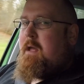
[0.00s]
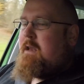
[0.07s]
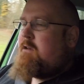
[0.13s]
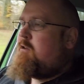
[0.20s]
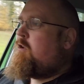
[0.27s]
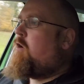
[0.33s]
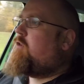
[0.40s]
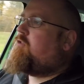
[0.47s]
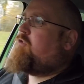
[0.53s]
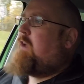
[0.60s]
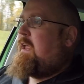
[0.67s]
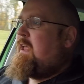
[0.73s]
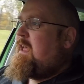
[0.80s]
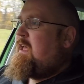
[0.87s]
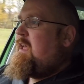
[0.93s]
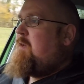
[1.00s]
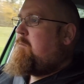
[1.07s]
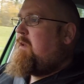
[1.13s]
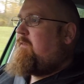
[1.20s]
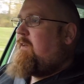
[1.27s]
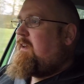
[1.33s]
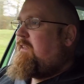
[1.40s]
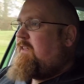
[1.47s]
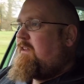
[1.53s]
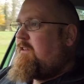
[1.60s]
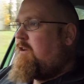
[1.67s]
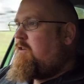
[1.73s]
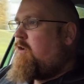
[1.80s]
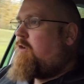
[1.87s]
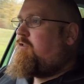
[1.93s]
notchy, but if anything the
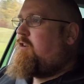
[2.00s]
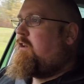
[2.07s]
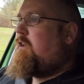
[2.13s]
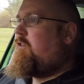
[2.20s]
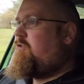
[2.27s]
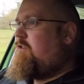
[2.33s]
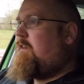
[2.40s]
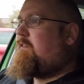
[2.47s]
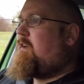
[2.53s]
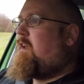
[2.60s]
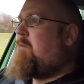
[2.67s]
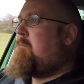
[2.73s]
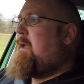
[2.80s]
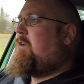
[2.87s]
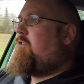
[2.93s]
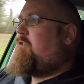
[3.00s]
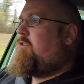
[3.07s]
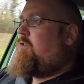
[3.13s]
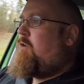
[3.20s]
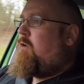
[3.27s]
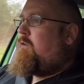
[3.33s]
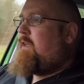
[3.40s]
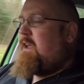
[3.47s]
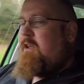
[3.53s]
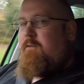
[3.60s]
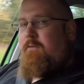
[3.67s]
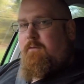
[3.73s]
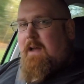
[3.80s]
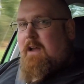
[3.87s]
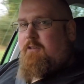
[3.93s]
notchiness just kind of makes sure that
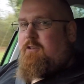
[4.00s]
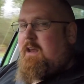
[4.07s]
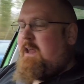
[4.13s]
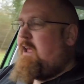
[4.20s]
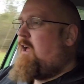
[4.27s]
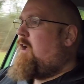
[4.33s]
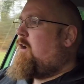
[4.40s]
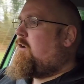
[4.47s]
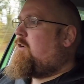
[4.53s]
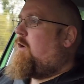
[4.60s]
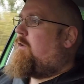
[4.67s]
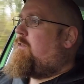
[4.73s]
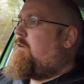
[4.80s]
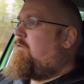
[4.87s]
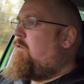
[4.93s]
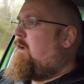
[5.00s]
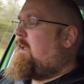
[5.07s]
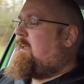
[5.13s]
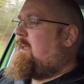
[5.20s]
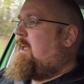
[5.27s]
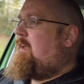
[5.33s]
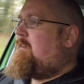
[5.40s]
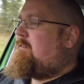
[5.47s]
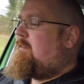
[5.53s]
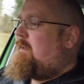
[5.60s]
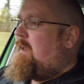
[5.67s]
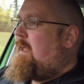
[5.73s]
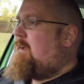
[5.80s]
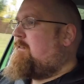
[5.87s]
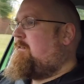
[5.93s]
you've actually got the right gear
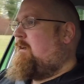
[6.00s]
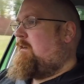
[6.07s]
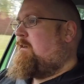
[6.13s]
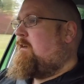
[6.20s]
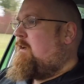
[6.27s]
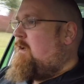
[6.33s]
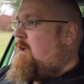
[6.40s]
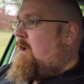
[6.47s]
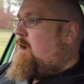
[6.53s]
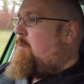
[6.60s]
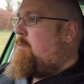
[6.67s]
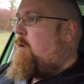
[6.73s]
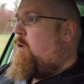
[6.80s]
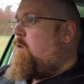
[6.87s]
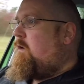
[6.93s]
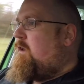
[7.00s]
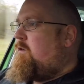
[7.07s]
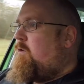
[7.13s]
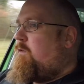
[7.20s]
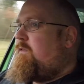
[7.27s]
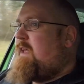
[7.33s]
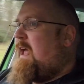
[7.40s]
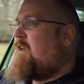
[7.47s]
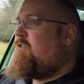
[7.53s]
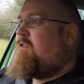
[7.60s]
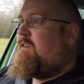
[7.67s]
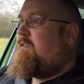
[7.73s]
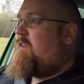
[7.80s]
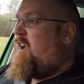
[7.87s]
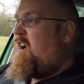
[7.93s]
selected. But all in all, the
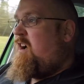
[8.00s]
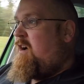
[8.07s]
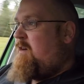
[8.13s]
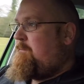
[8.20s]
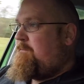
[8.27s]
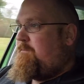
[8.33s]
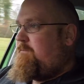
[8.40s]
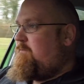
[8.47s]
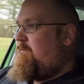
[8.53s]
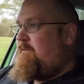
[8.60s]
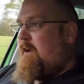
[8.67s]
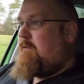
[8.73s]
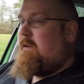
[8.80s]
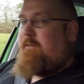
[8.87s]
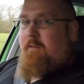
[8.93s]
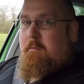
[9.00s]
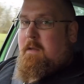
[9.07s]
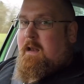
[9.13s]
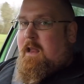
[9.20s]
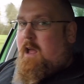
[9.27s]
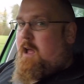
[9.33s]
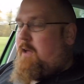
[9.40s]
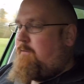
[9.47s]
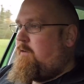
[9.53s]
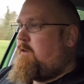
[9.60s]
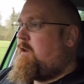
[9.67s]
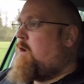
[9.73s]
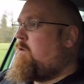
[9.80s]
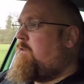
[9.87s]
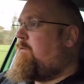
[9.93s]
engines are very familiar if you
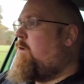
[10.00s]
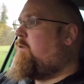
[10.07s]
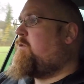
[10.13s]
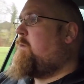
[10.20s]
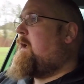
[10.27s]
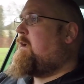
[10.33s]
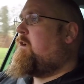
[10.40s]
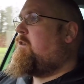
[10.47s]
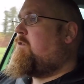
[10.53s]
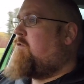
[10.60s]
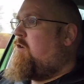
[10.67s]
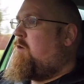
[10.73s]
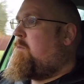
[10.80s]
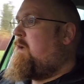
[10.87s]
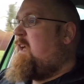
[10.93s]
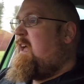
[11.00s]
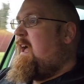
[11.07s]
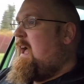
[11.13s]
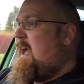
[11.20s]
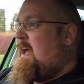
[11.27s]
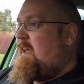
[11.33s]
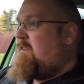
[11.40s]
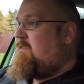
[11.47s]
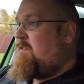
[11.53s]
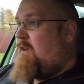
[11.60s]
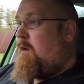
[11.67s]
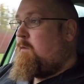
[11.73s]
know the Volkswagen group, and I would